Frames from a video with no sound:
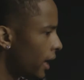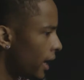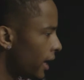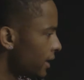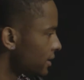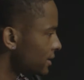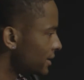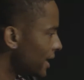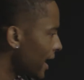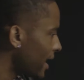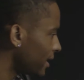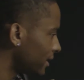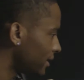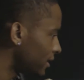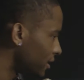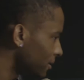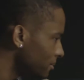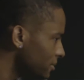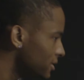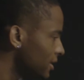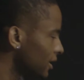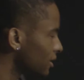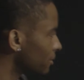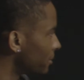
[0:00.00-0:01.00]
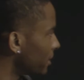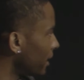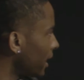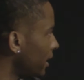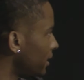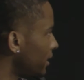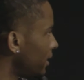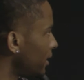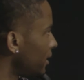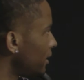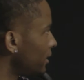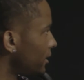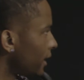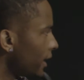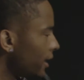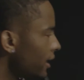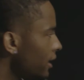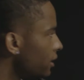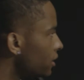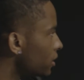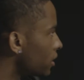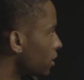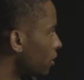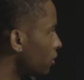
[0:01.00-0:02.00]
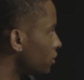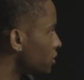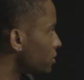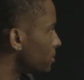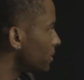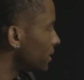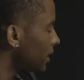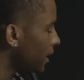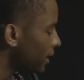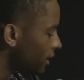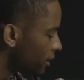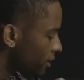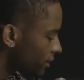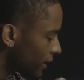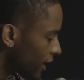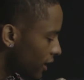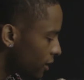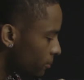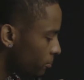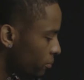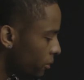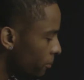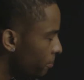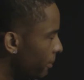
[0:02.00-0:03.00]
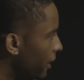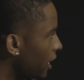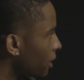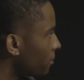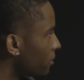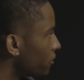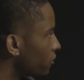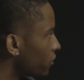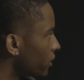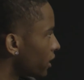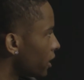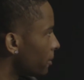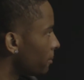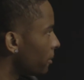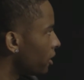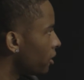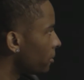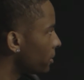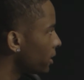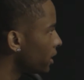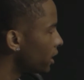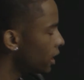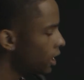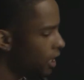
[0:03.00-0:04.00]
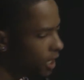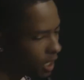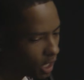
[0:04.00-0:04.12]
it's not them telling me I did it. They didn't coach me. They didn't prepare me for that moment.